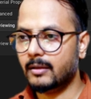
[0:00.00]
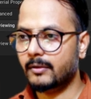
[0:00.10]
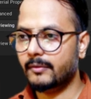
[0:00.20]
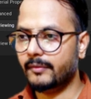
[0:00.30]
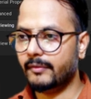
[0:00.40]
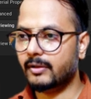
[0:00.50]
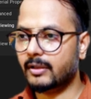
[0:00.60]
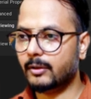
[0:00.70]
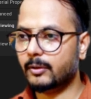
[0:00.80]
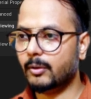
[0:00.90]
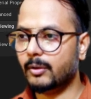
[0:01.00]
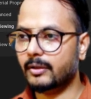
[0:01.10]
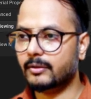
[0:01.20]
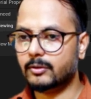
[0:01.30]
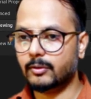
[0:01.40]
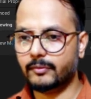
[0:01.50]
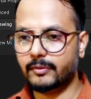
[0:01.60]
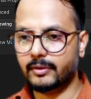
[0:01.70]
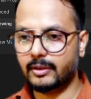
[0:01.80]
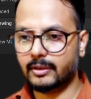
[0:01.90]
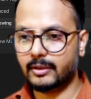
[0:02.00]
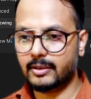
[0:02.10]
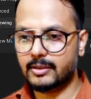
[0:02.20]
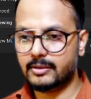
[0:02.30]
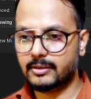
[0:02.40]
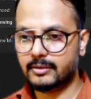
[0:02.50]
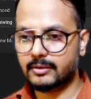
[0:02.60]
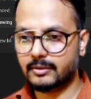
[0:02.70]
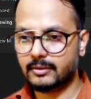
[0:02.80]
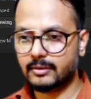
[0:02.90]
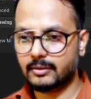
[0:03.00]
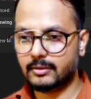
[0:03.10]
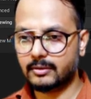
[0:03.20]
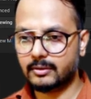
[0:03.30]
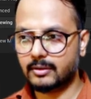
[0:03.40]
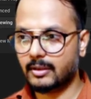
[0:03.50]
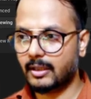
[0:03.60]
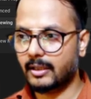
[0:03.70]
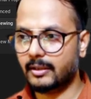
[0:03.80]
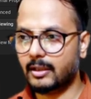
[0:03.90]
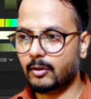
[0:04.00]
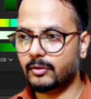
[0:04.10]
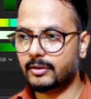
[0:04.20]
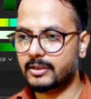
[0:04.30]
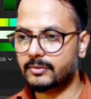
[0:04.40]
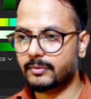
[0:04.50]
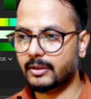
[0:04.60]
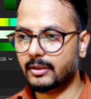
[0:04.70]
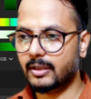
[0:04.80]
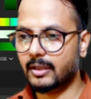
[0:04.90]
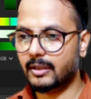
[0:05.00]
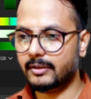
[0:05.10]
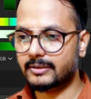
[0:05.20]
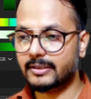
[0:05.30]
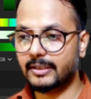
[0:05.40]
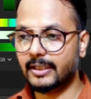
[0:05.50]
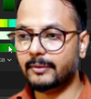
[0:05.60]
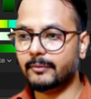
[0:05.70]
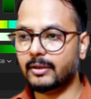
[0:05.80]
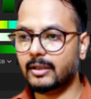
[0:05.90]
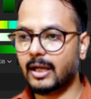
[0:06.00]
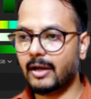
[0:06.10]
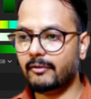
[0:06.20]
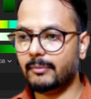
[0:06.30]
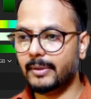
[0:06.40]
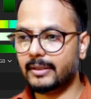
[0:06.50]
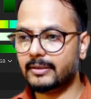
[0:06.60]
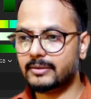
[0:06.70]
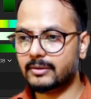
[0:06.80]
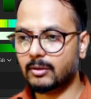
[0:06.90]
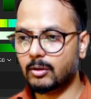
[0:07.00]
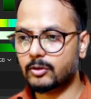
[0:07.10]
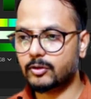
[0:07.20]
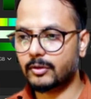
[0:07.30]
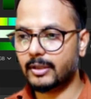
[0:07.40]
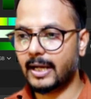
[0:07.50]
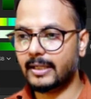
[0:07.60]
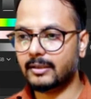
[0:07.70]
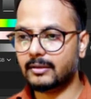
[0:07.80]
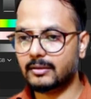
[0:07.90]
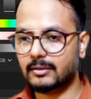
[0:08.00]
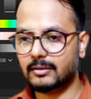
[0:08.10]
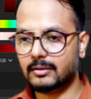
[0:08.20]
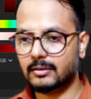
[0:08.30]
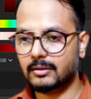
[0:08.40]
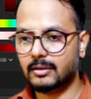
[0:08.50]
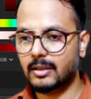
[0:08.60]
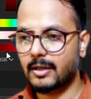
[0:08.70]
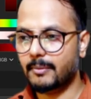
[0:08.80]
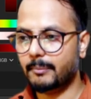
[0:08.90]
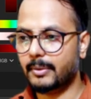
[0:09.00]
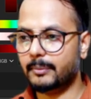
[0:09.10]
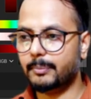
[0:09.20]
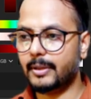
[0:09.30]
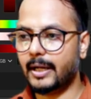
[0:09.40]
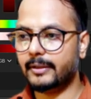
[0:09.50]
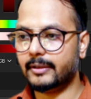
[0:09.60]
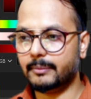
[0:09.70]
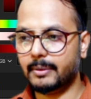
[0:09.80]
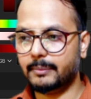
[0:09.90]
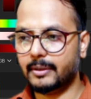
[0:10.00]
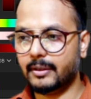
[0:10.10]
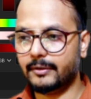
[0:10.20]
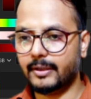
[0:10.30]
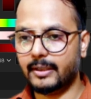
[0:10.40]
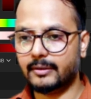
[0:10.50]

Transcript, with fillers: we will control it so we increase it and now this one this green one I will make this also red but brighter maybe 100